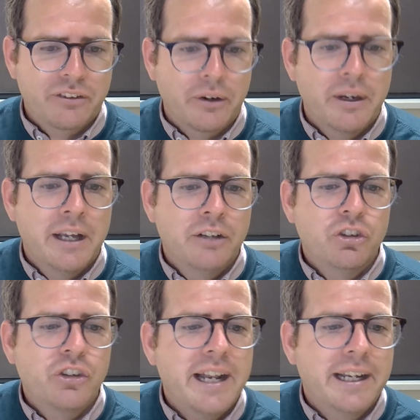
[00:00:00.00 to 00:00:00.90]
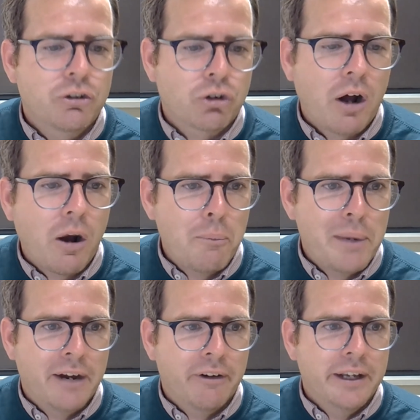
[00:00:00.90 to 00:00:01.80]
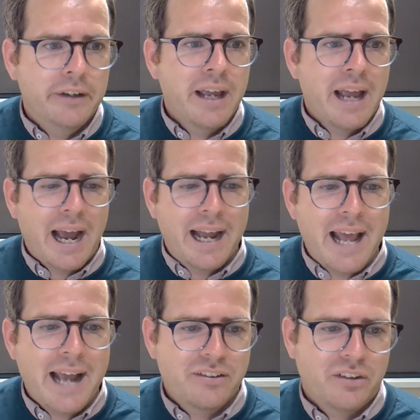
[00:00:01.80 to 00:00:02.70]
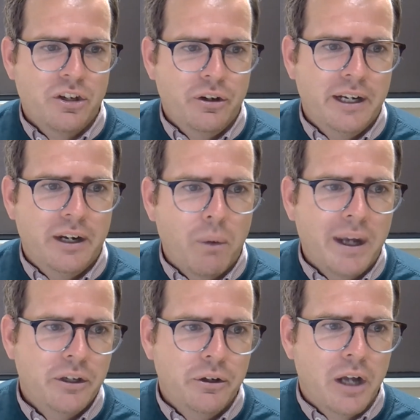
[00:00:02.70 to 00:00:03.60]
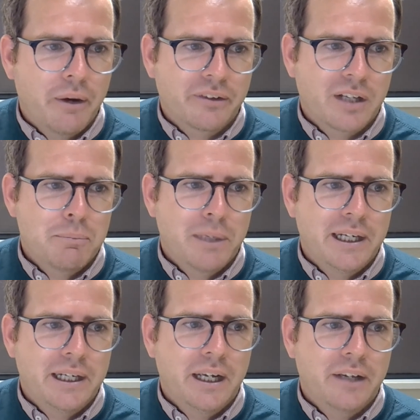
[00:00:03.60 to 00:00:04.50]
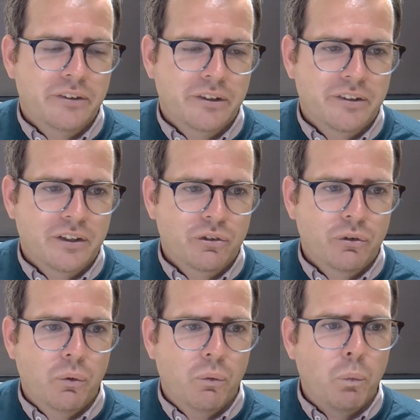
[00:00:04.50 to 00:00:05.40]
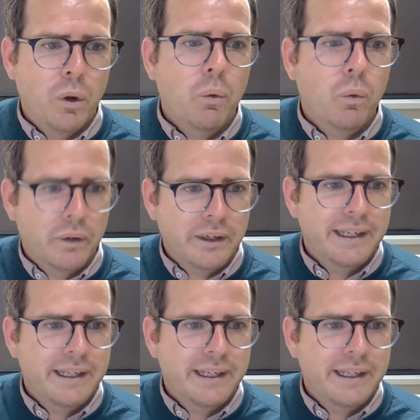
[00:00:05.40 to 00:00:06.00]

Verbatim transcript: So just getting a trial period and executing in a way you know it's going to be uh, successful will